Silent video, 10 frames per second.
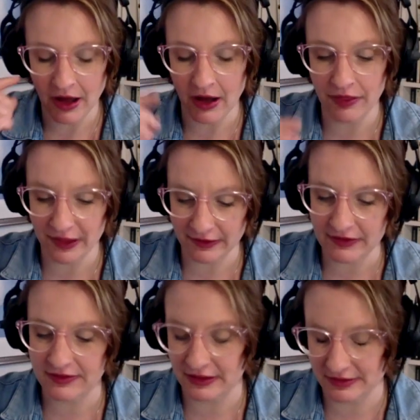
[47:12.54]
think
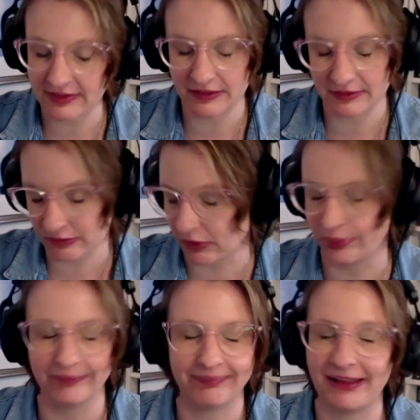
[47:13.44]
that
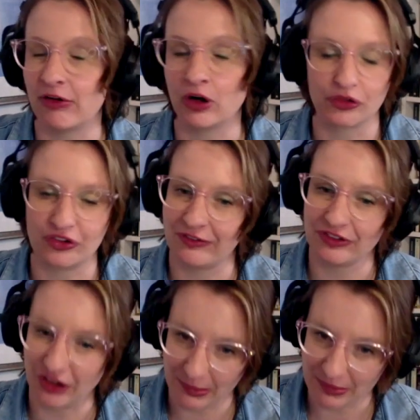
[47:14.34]
there are lots of
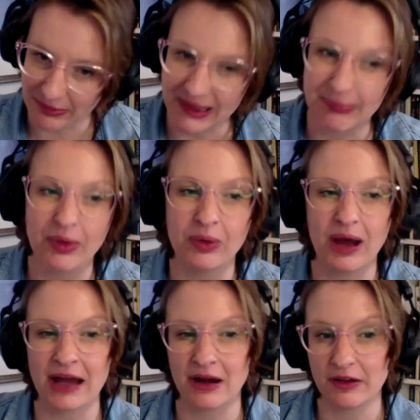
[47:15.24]
different types of people,
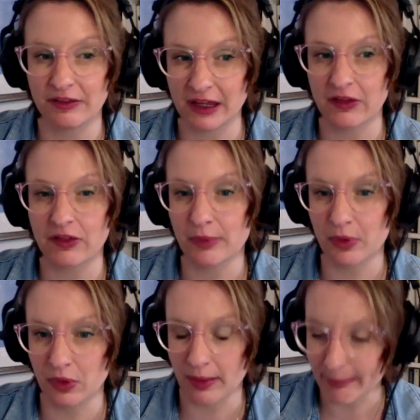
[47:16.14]
and I think the
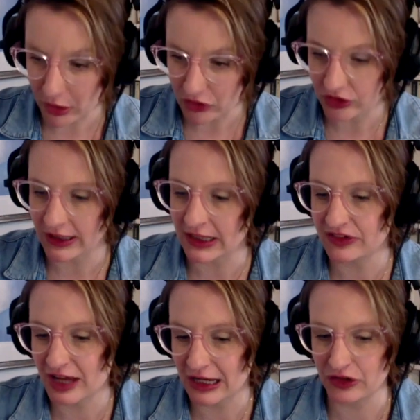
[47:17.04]
more emotionally
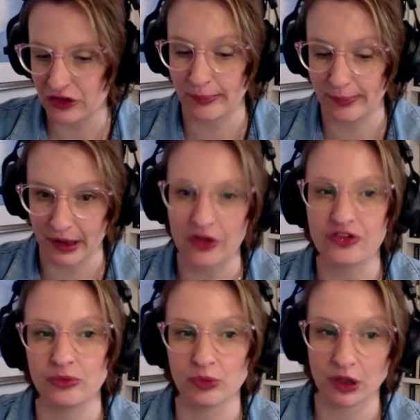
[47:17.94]
intelligent
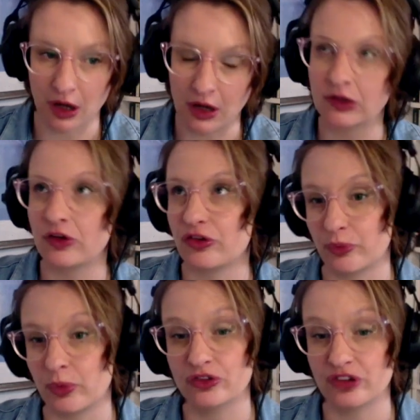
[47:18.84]
person, regardless of
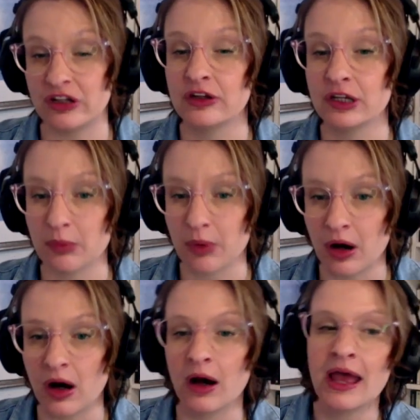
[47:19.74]
what gender you
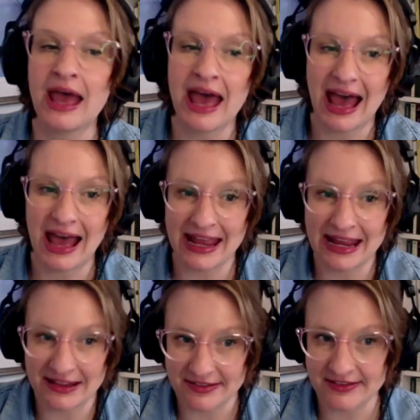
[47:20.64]
are,
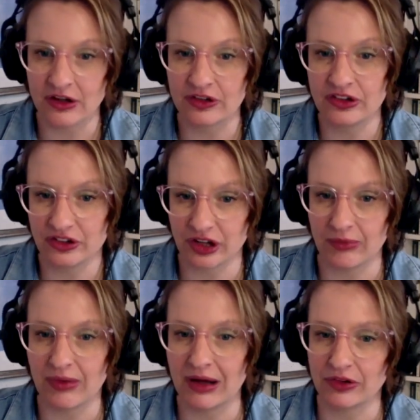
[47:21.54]
is starting to
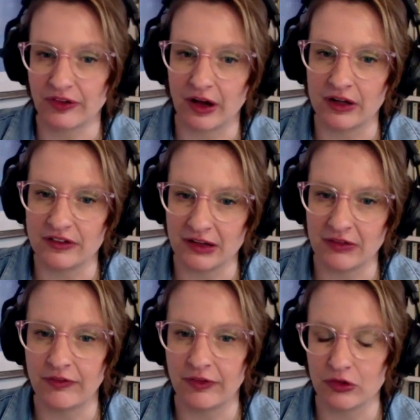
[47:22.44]
come around to that idea
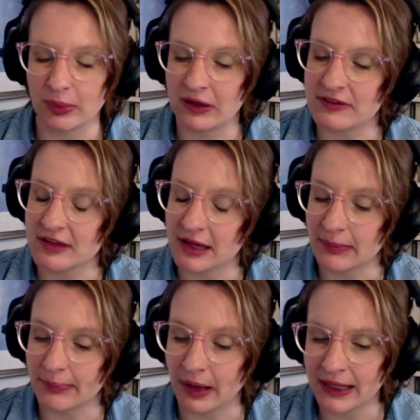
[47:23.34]
of
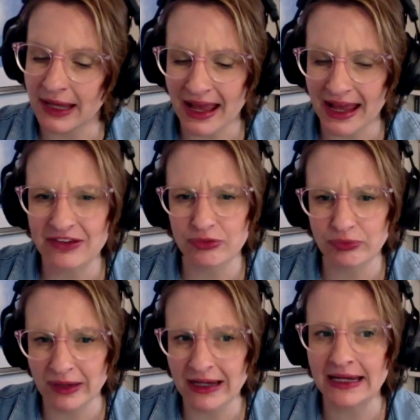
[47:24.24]
vulnerability. But yeah, it's
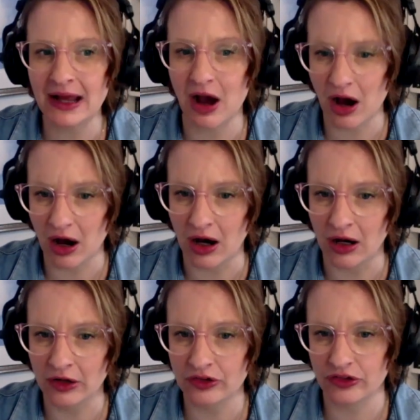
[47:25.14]
really
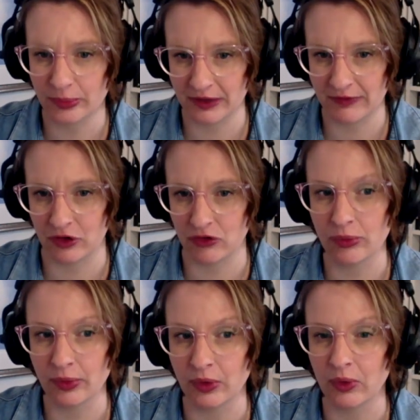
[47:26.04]
hard to be
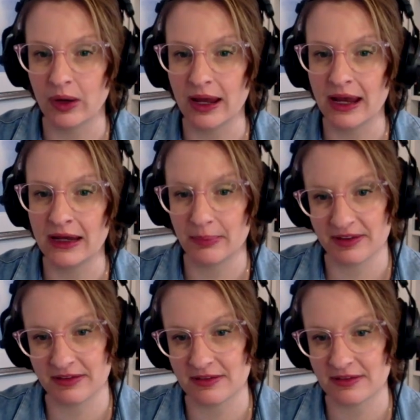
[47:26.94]
vulnerable in a
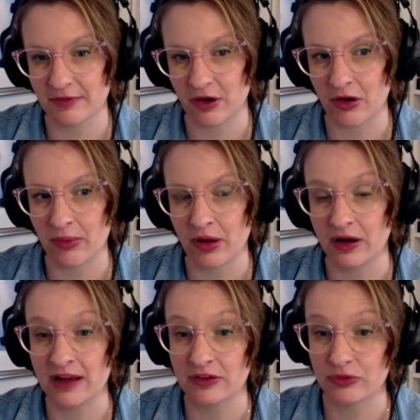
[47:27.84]
business environment.
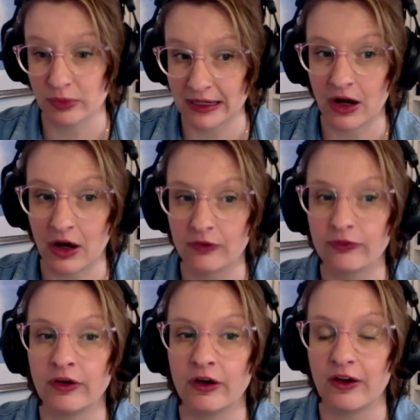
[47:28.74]
It's really hard
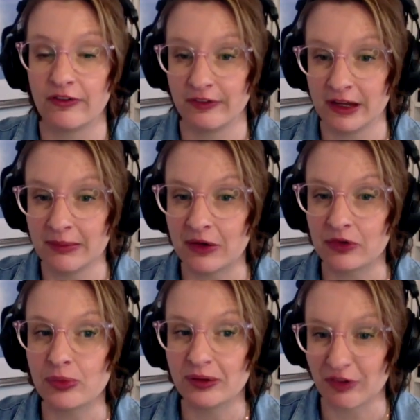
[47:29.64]
for a female
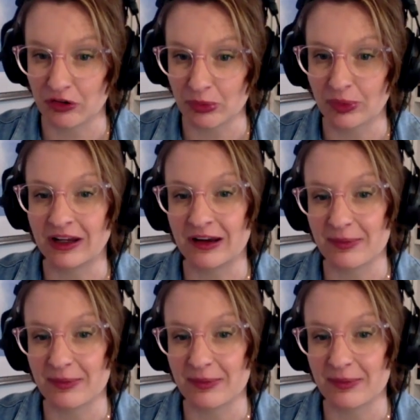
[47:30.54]
to be vulnerable in a